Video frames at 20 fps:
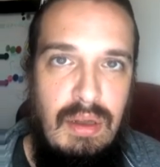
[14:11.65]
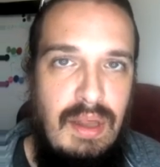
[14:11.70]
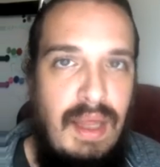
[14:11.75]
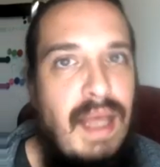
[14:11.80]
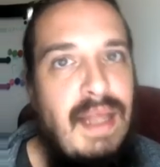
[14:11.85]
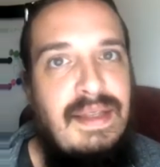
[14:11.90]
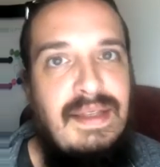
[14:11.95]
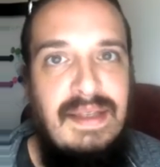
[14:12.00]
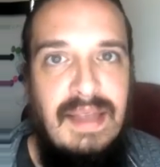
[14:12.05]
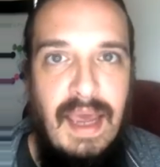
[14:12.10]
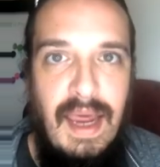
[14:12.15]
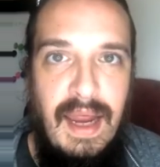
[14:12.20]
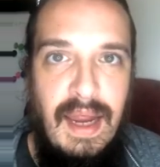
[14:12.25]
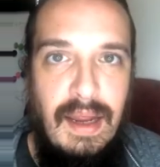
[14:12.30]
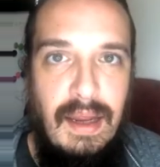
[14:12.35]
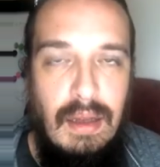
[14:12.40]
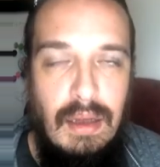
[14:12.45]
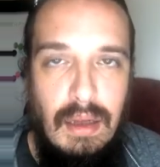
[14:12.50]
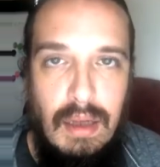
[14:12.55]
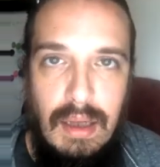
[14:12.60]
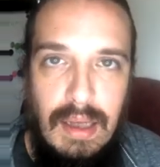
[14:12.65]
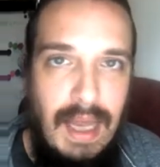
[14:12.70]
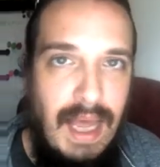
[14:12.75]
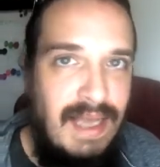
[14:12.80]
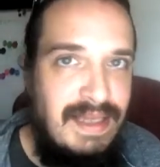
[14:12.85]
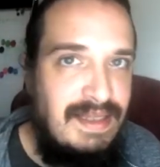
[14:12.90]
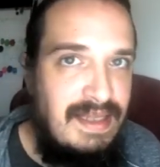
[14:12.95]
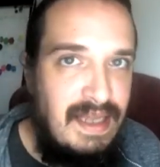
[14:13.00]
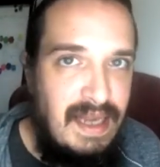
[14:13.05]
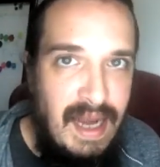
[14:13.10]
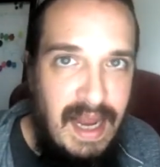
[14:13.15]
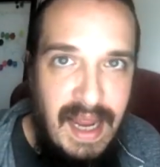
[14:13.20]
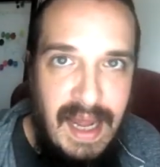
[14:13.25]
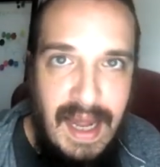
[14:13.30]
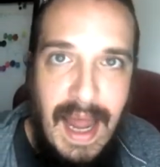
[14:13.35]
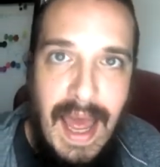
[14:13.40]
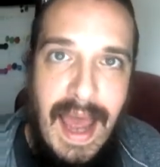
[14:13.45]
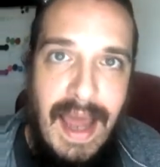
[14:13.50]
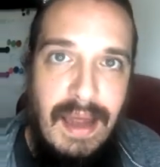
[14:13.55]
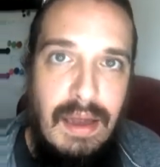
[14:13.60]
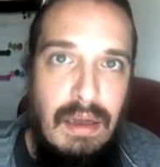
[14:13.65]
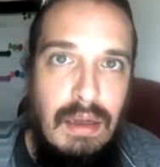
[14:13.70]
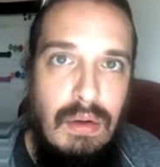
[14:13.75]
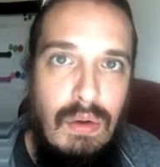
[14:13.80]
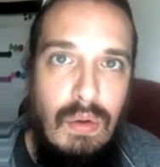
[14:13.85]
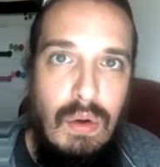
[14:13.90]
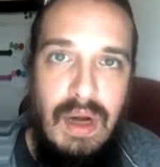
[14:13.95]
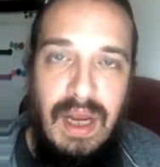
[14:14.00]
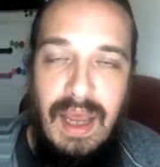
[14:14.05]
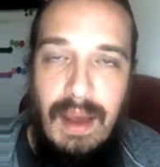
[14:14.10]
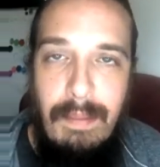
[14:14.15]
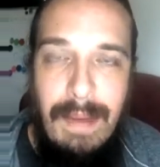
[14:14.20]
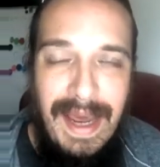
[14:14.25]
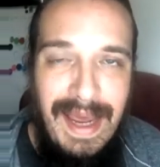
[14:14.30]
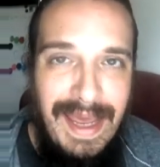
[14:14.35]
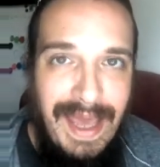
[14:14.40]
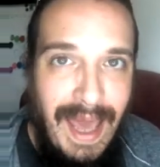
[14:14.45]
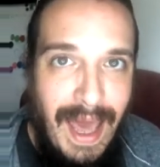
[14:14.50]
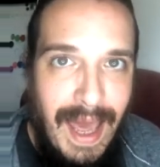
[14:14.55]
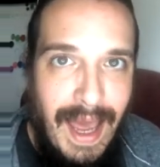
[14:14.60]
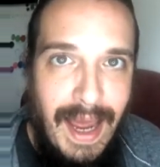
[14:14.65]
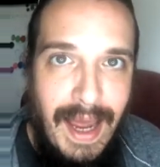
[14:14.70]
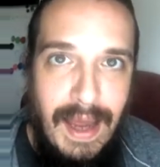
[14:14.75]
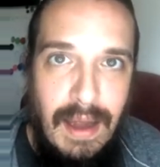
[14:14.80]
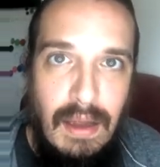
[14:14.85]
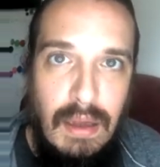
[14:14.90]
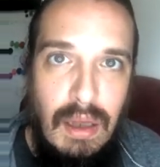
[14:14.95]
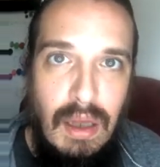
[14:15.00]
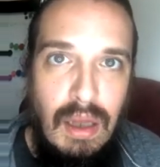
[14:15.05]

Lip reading: let's say La Sirena or Yemaya,